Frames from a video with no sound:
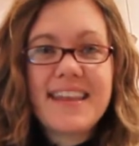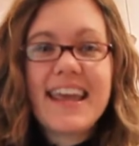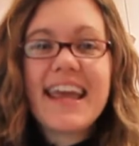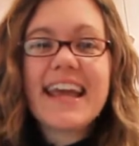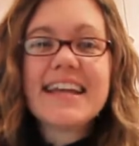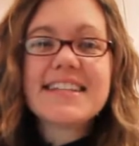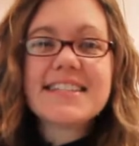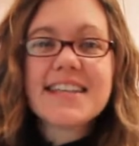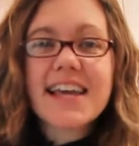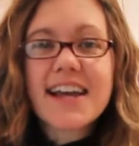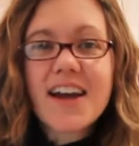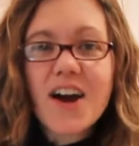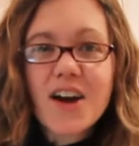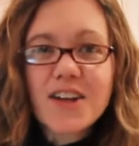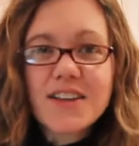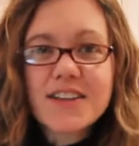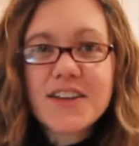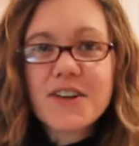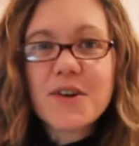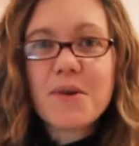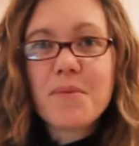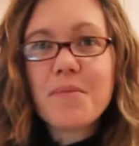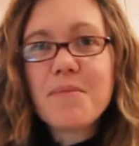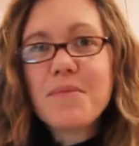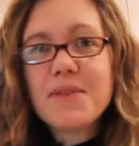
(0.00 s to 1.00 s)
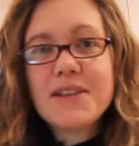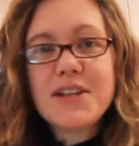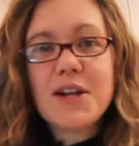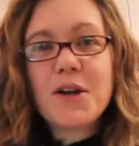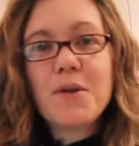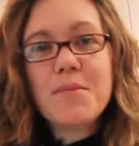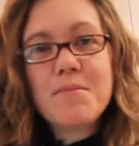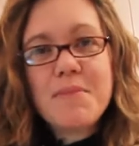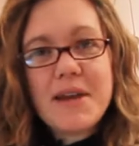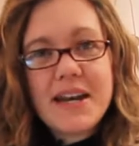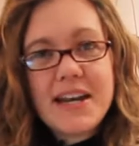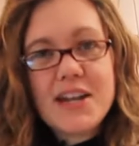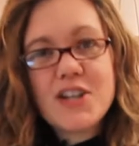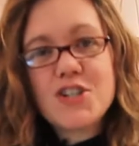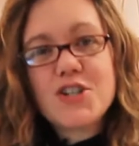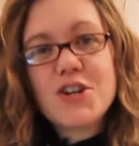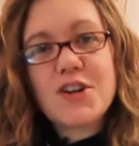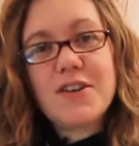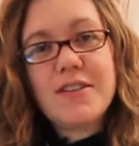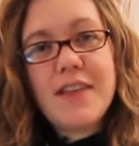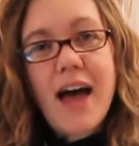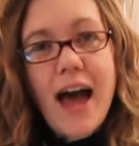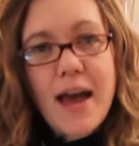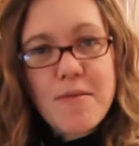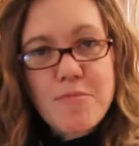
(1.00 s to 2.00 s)
It's like our little
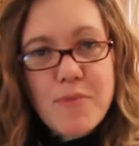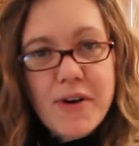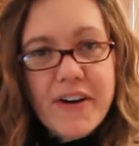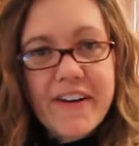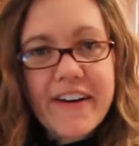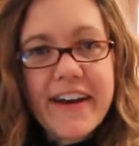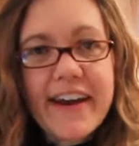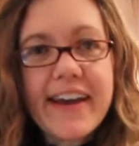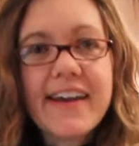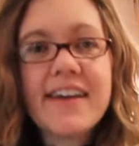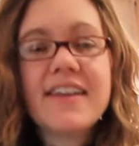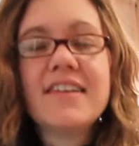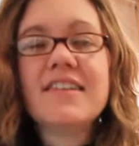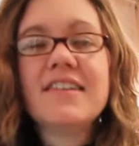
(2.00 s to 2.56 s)
miniature library.